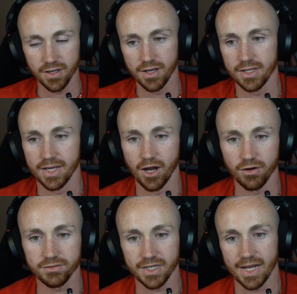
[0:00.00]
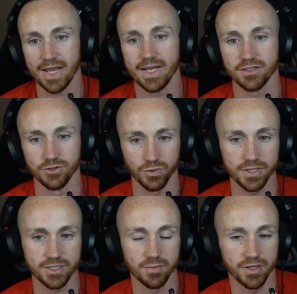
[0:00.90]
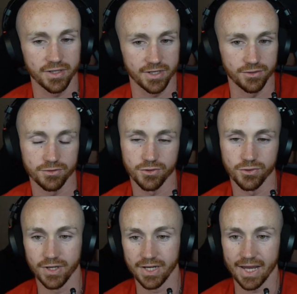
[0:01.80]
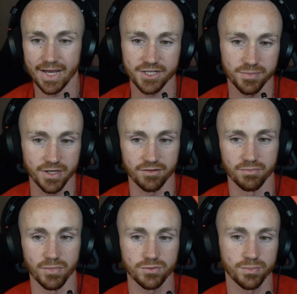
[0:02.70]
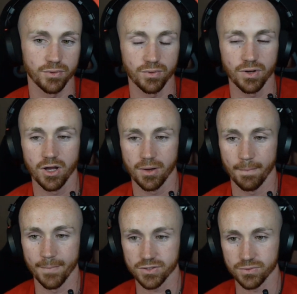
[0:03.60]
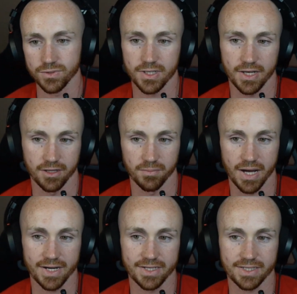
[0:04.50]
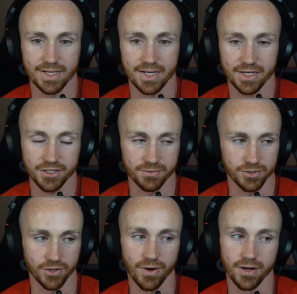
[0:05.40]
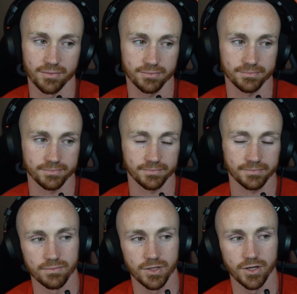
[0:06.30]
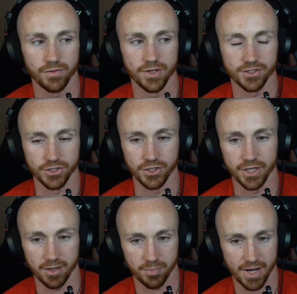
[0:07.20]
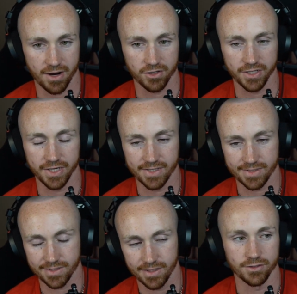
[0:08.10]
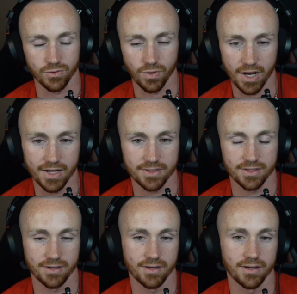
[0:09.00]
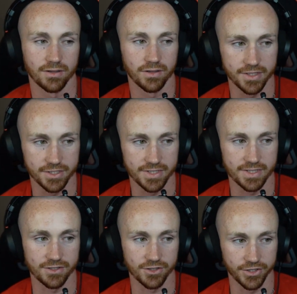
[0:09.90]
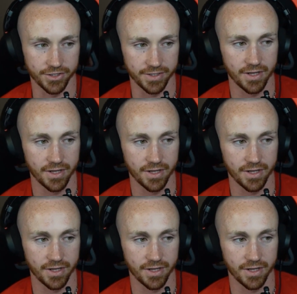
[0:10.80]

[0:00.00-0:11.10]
they often enhance joint stability due to engagement of multiple muscles and the body's connection with the ground. These are good like power cleans, squats, lunges. These are good